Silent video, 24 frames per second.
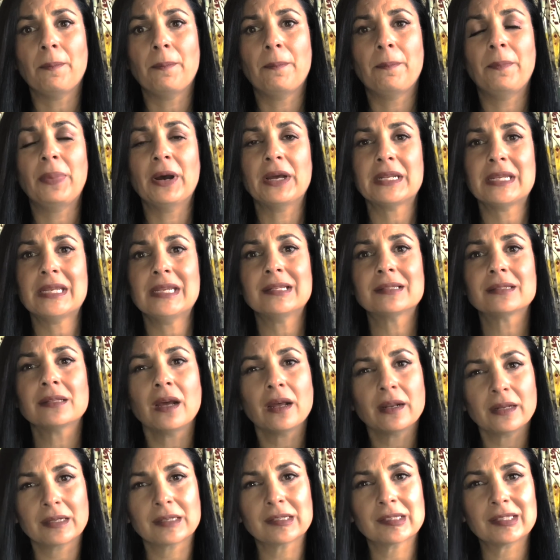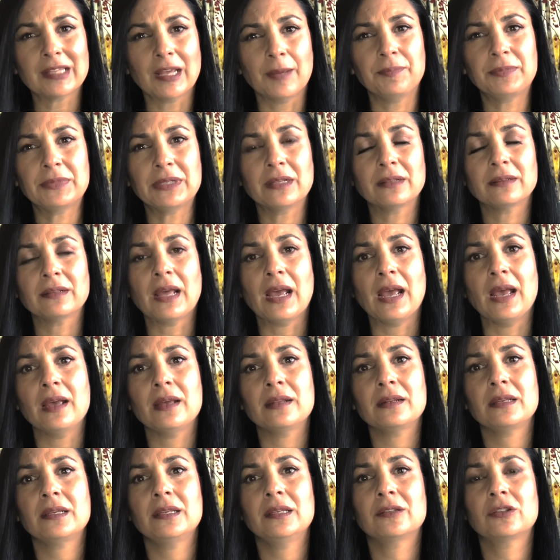But he's not accepting
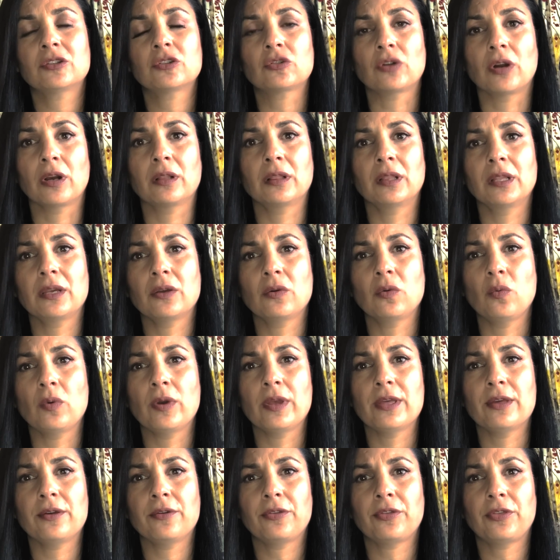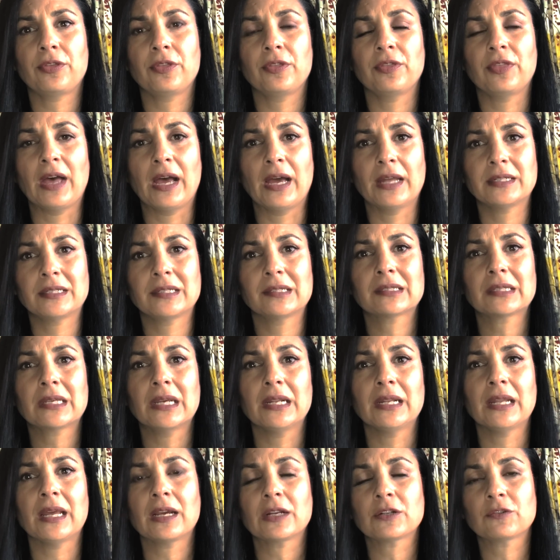that. He's struggling with that
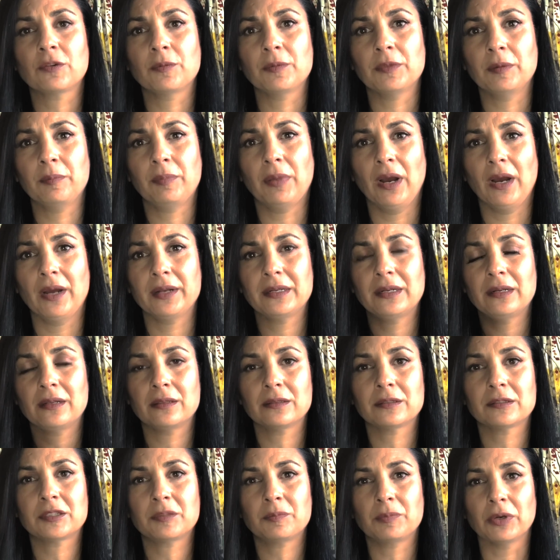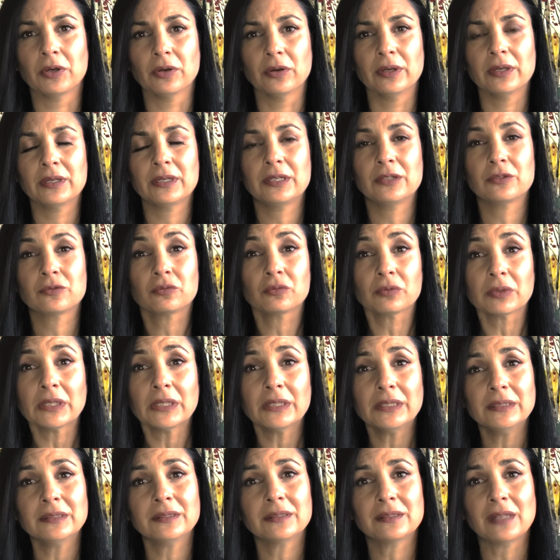disconnect from the body to the spirit. He's
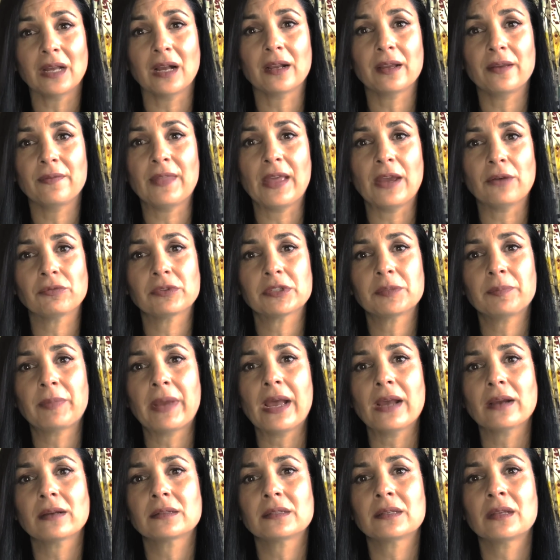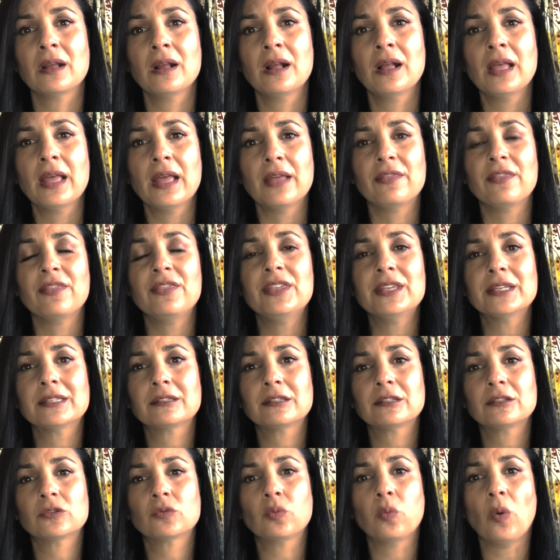really stuck in that respect.
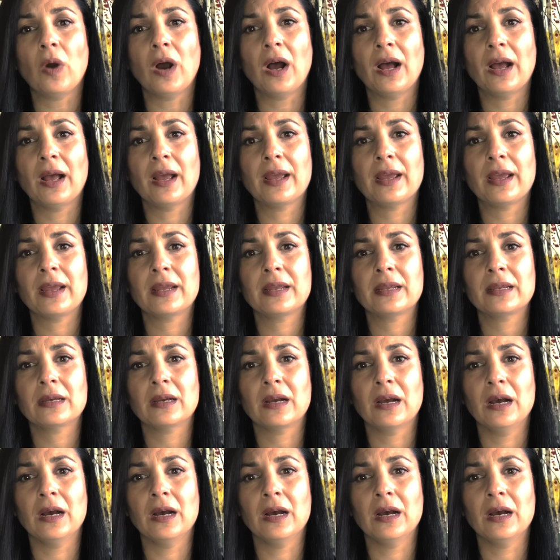This is why